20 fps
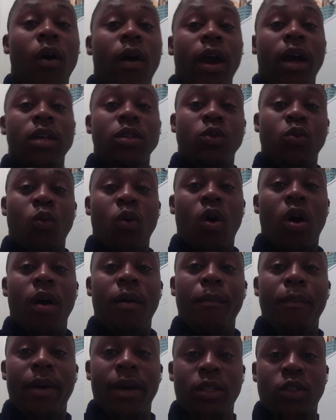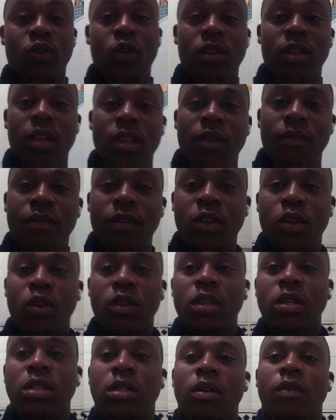guys, welcome back to another
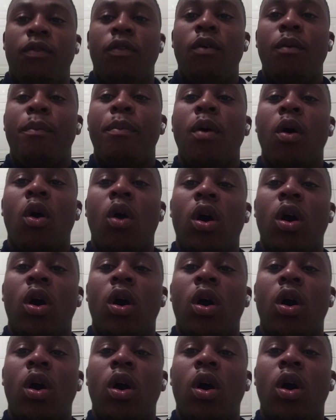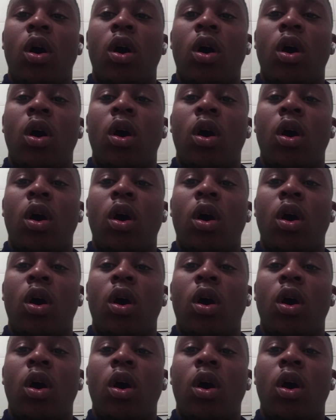video. This is the Football Connector. I'm your